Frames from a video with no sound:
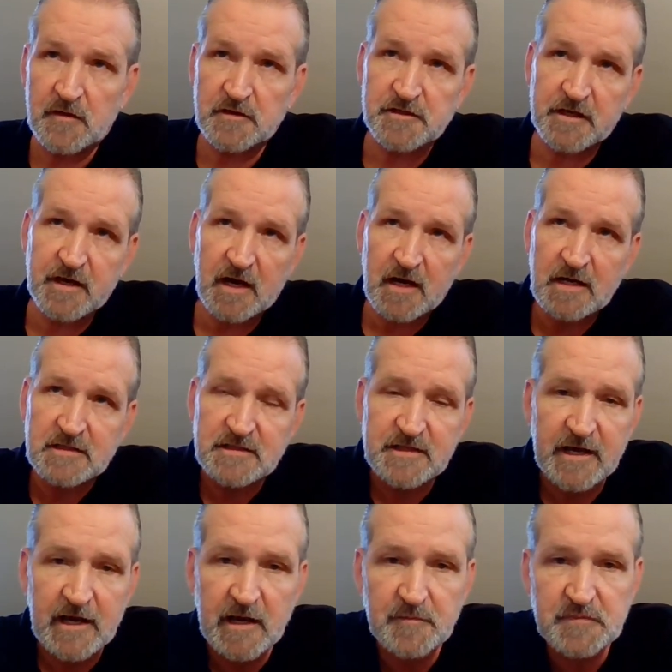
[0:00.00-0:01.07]
There's a
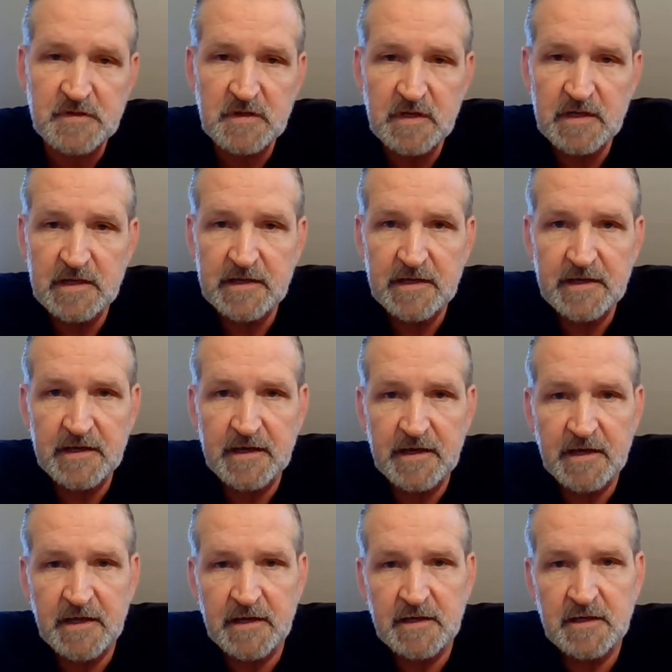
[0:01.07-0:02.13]
concept
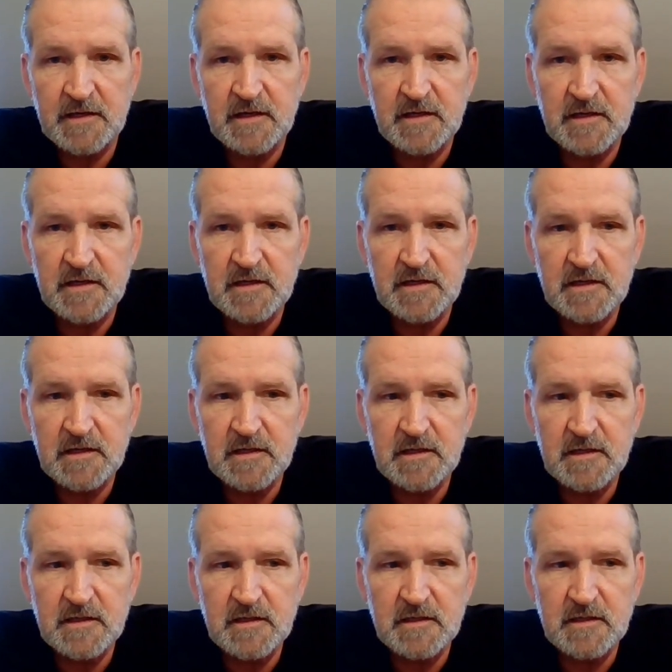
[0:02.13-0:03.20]
in
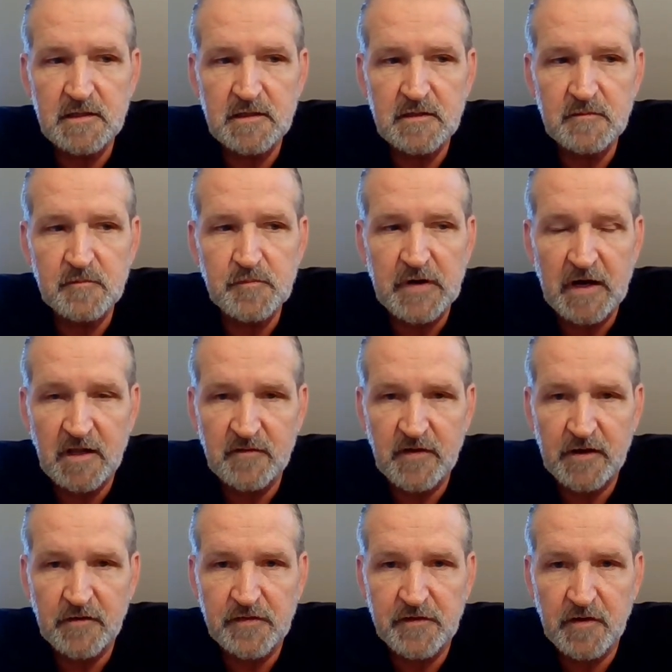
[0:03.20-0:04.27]

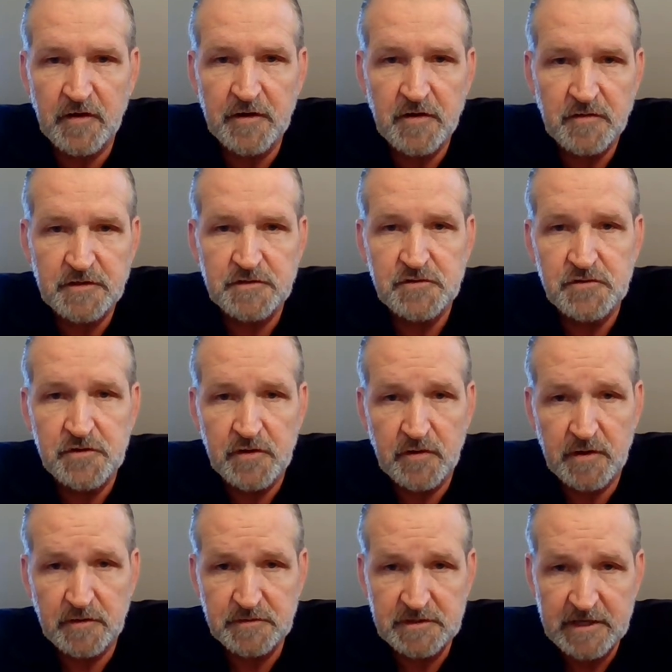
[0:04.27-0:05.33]
polyvagal theory known as
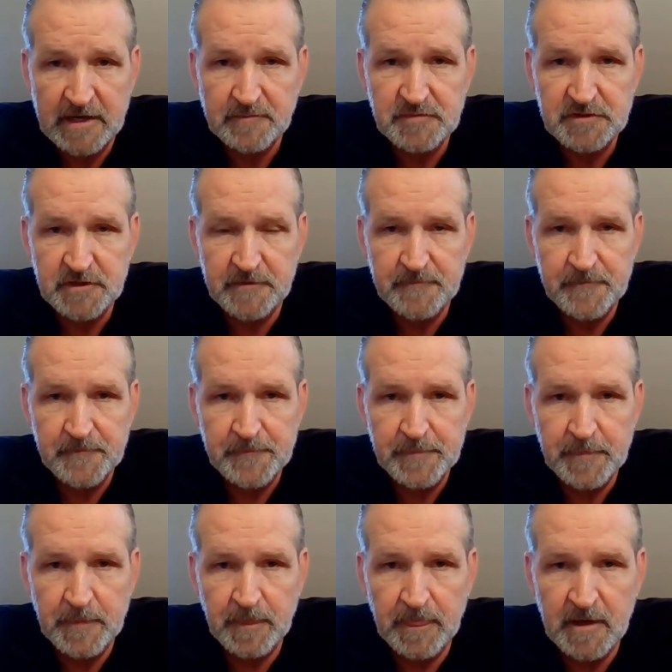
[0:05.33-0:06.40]
neuroception.
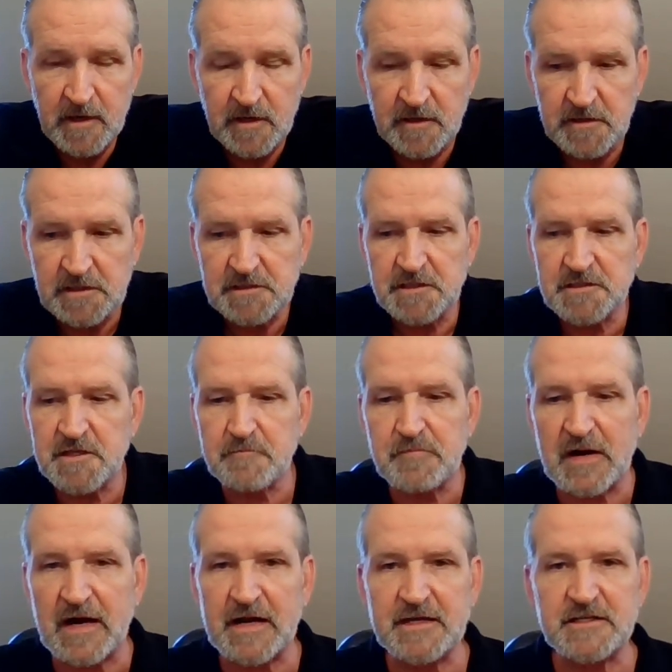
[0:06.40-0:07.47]
Now, this is the
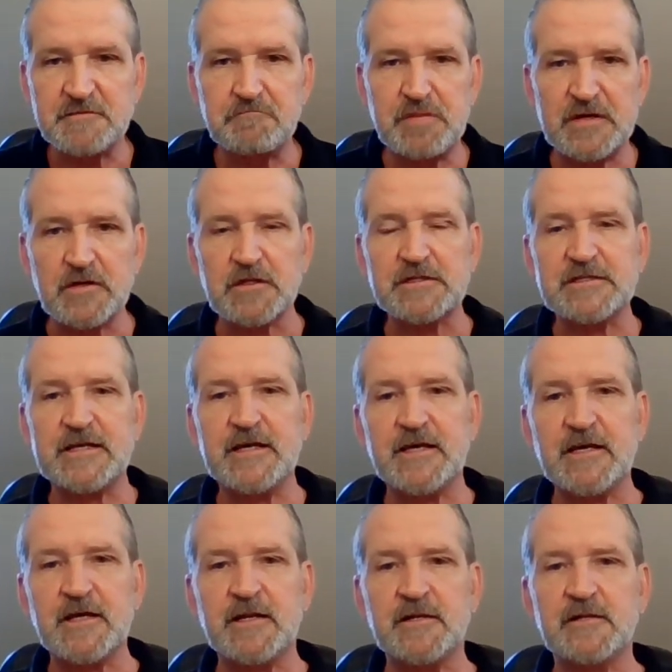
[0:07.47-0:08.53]
body's
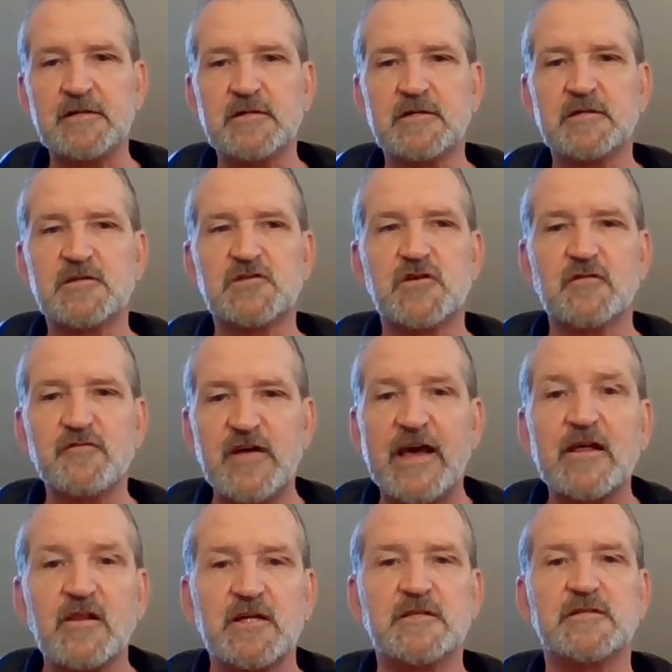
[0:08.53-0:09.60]
built-in
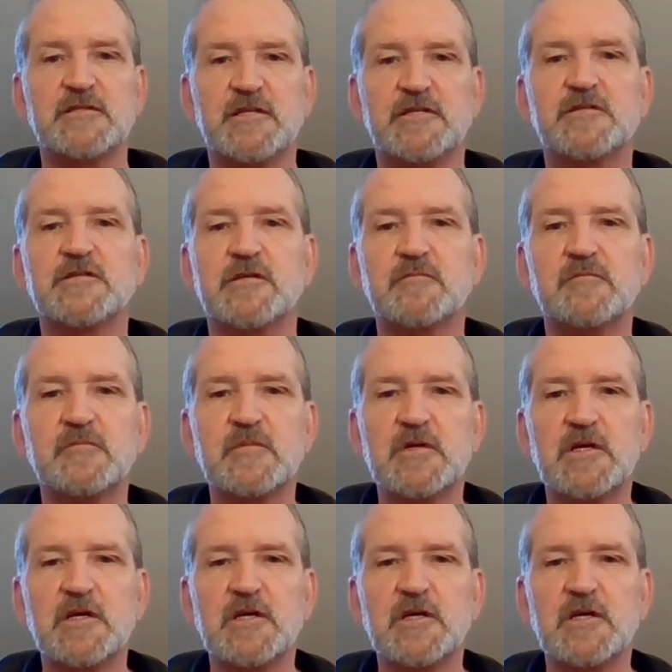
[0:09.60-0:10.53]
surveillance system.